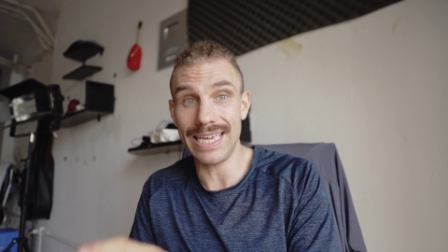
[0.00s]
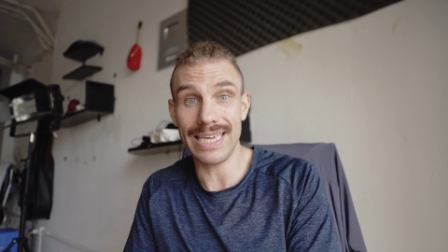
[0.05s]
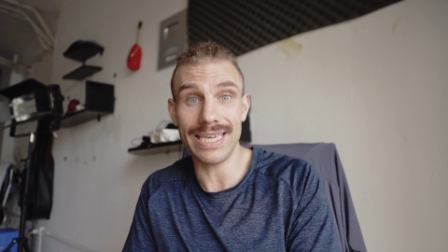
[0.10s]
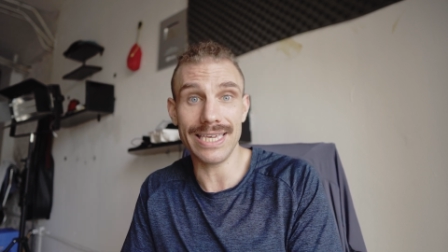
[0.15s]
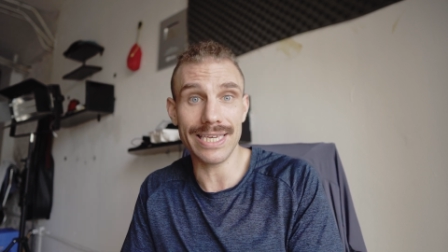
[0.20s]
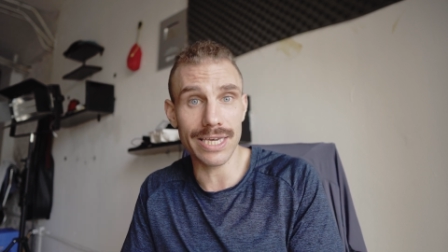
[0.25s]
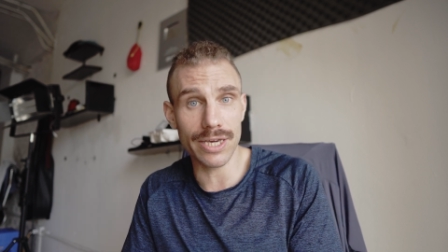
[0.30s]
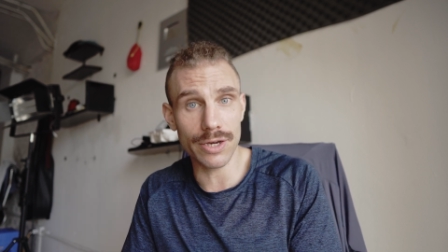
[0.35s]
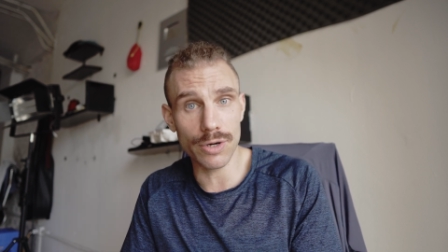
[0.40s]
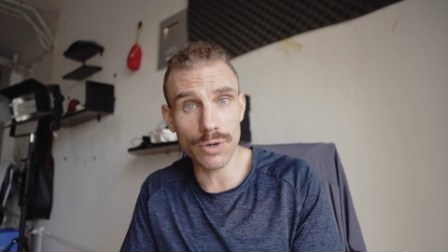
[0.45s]
E
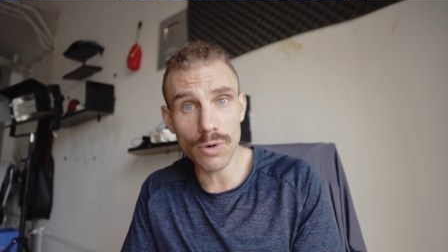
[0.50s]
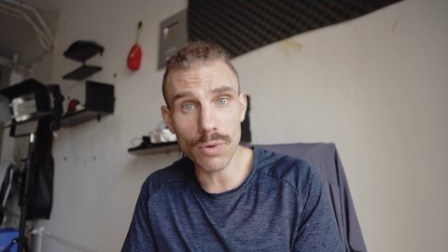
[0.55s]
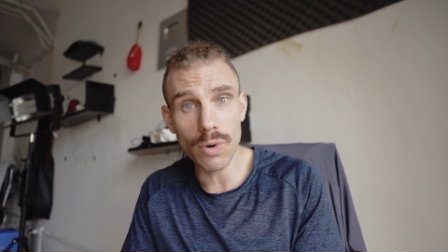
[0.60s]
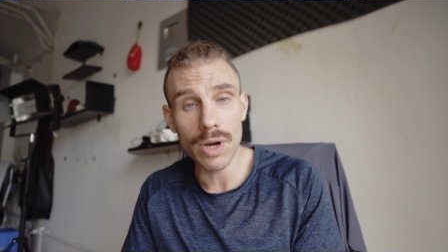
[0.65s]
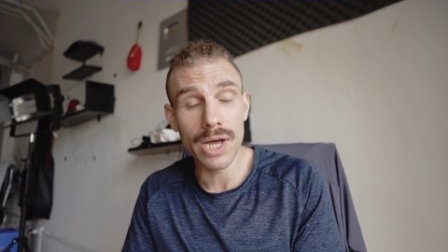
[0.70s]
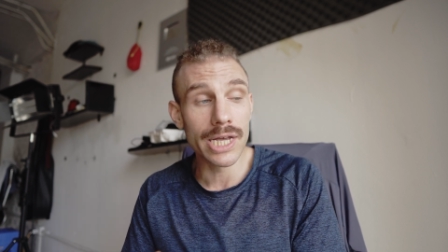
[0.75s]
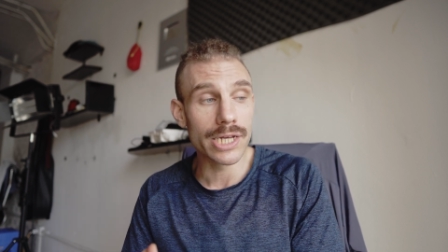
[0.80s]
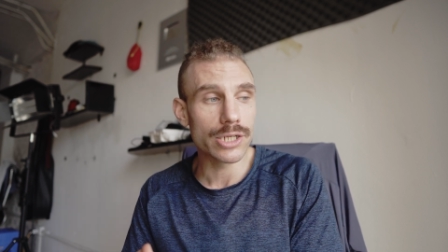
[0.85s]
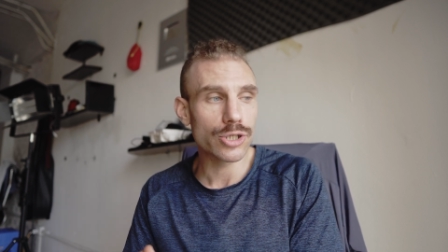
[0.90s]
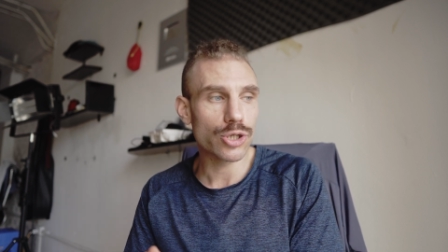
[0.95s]

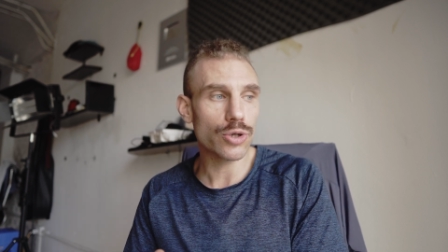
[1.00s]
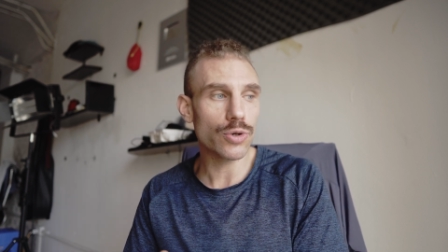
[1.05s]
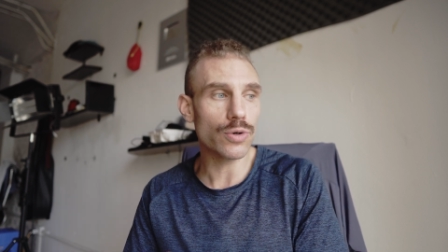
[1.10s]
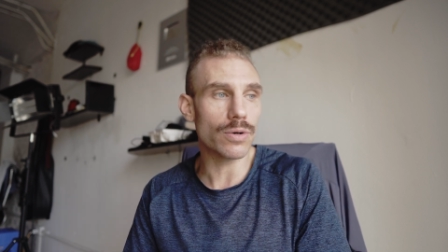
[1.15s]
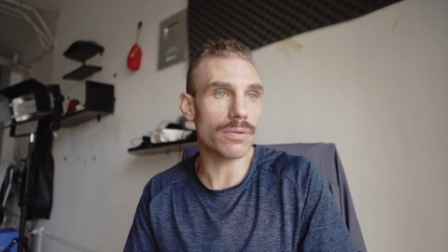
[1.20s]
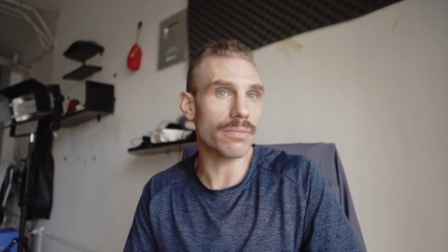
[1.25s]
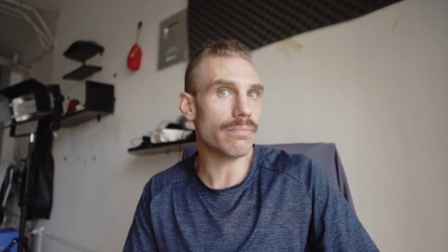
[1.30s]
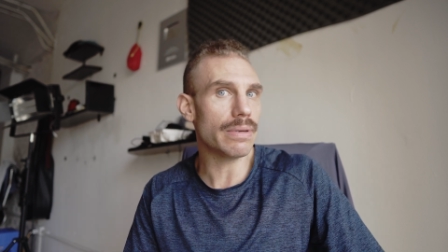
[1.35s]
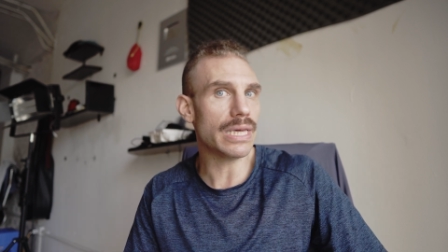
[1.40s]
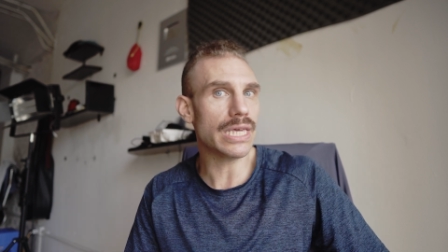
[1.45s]
U
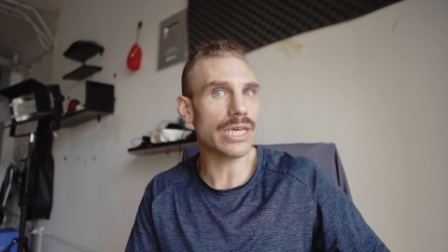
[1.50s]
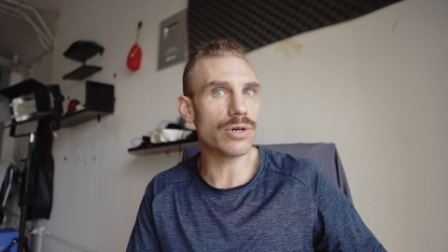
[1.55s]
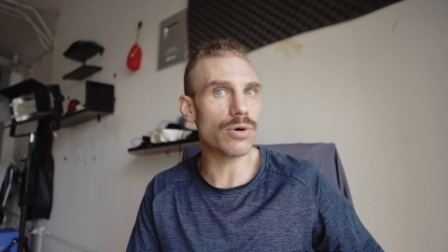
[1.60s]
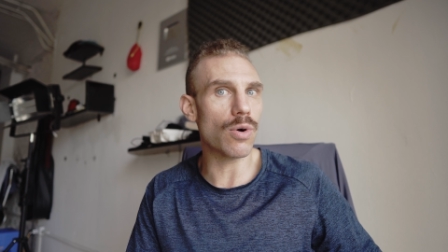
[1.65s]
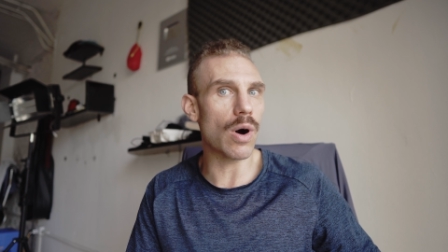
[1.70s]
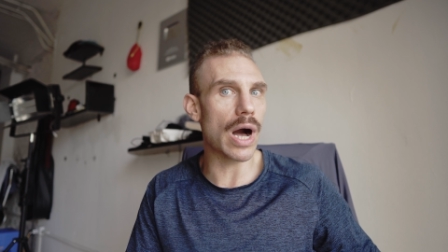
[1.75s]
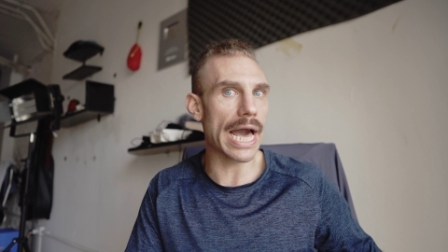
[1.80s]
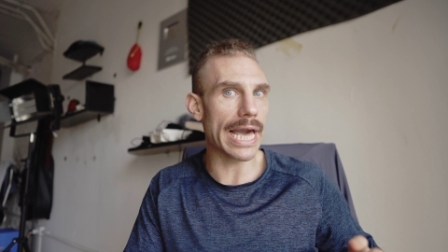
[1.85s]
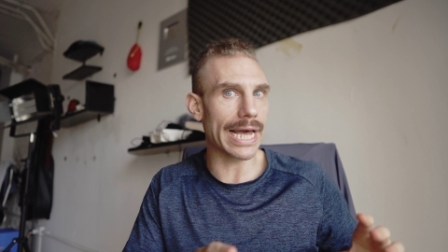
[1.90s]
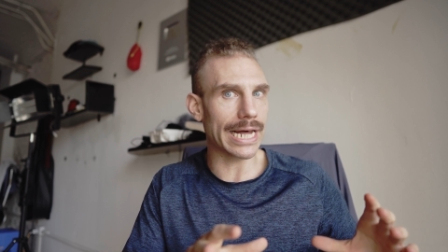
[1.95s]
to M I
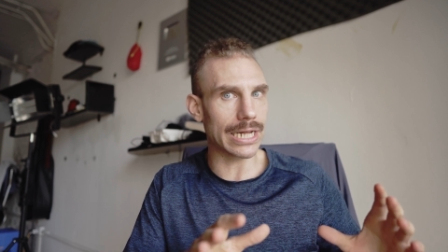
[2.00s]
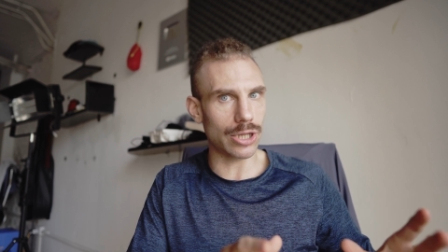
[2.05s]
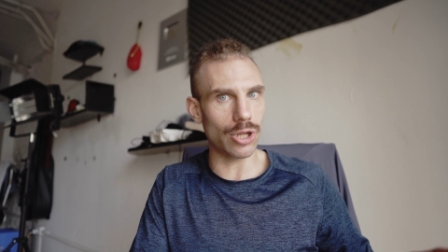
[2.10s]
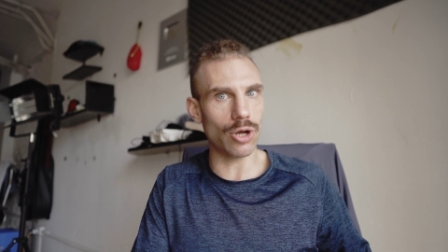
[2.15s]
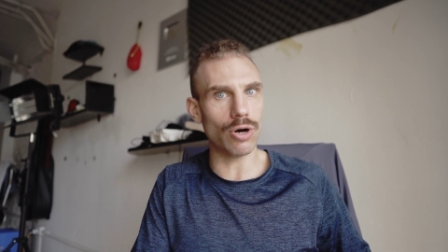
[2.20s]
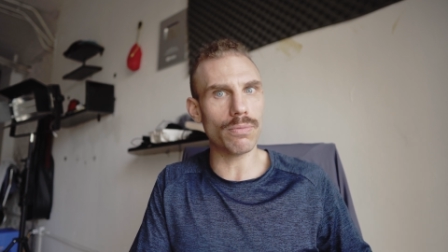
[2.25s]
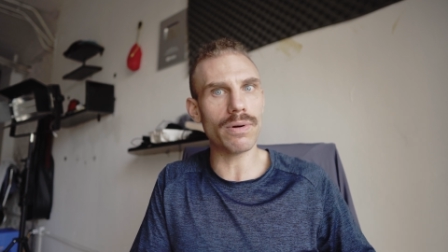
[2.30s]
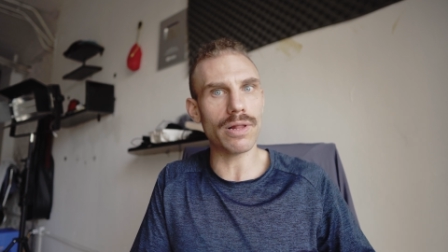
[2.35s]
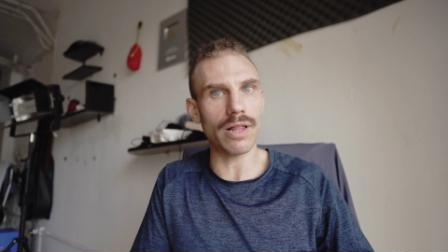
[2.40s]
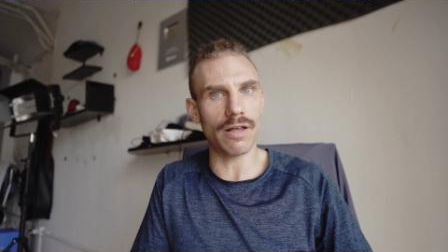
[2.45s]
U I
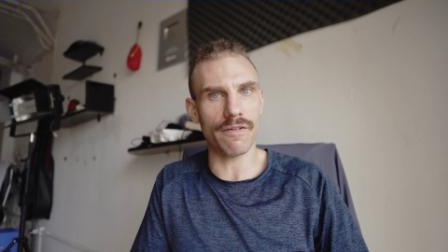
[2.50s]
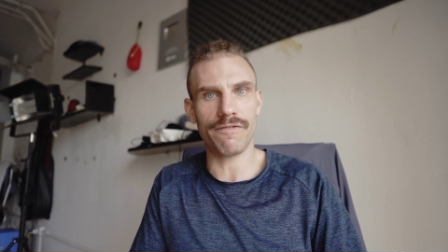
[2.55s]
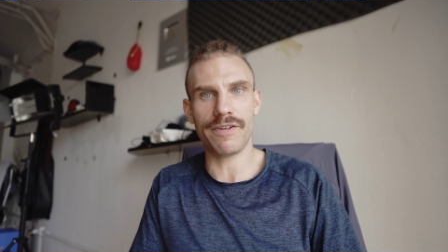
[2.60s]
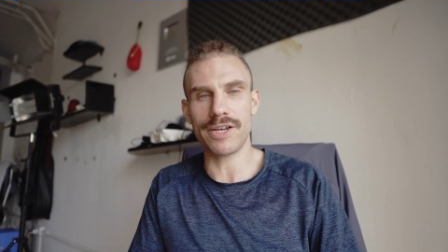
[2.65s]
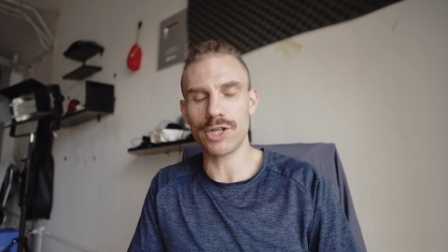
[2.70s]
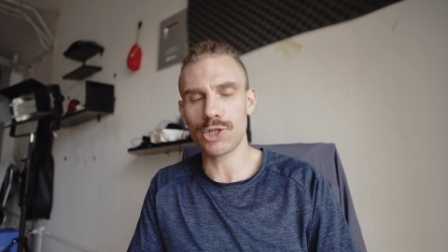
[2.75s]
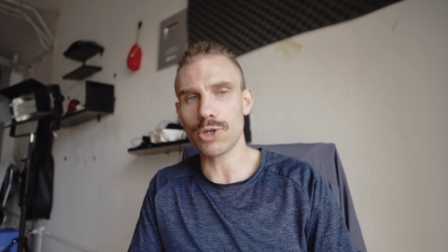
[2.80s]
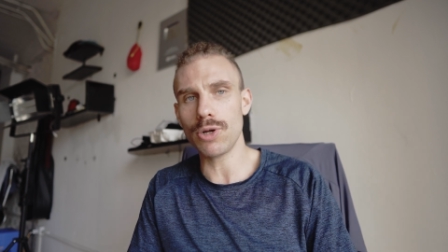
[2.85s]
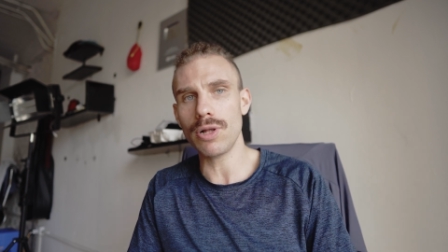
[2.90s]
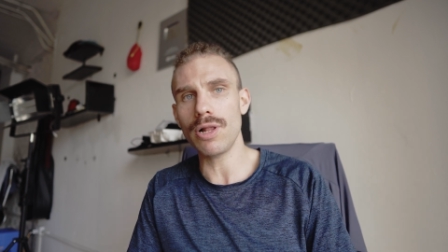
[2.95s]
Global
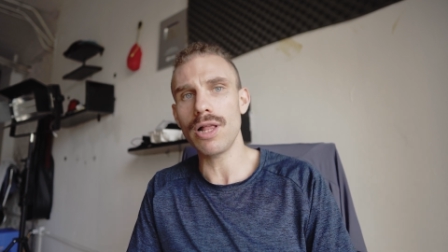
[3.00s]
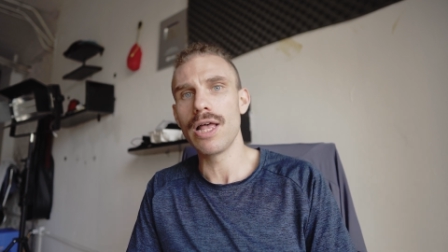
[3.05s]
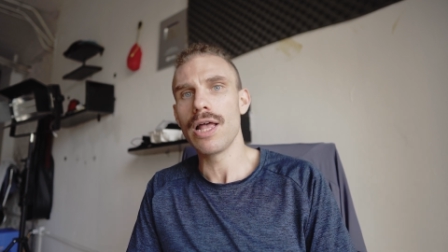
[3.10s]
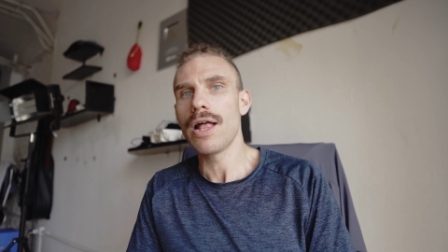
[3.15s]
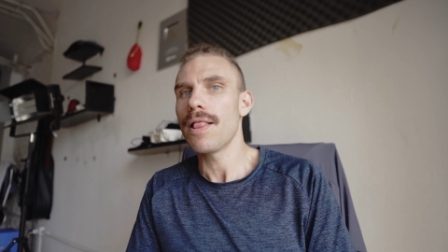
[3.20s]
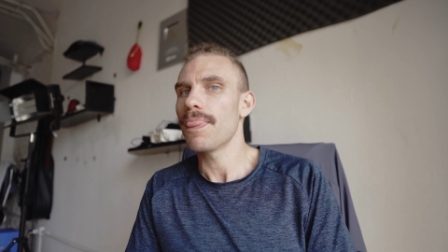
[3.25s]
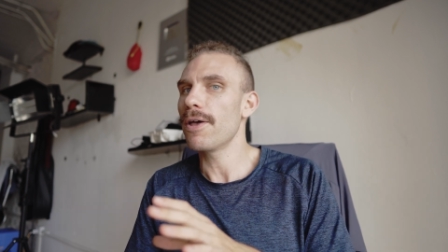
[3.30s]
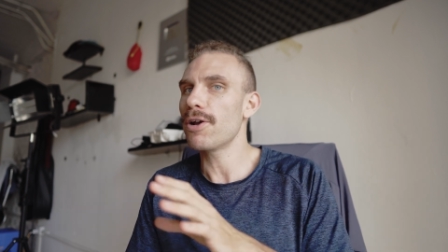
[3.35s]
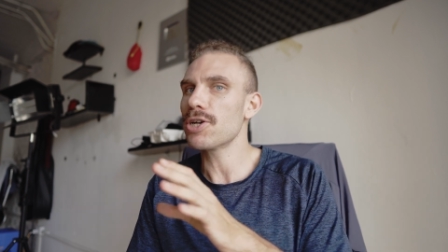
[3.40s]
Official,